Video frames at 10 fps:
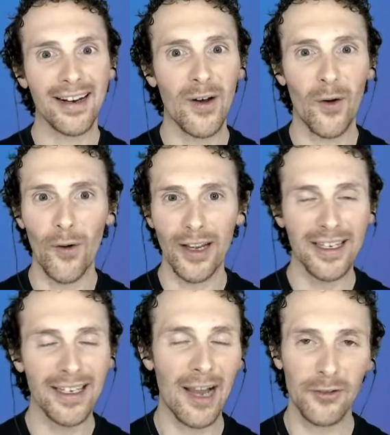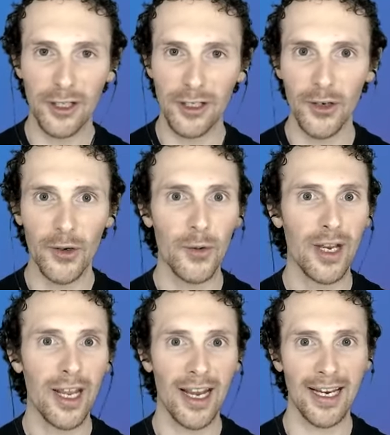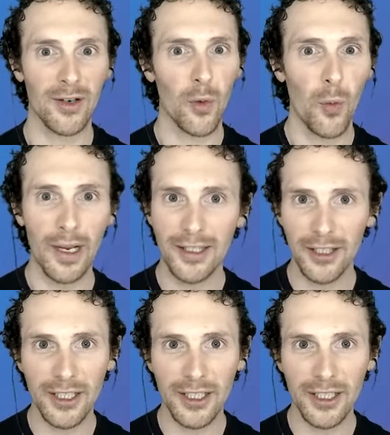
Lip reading: Going in the afternoon in winter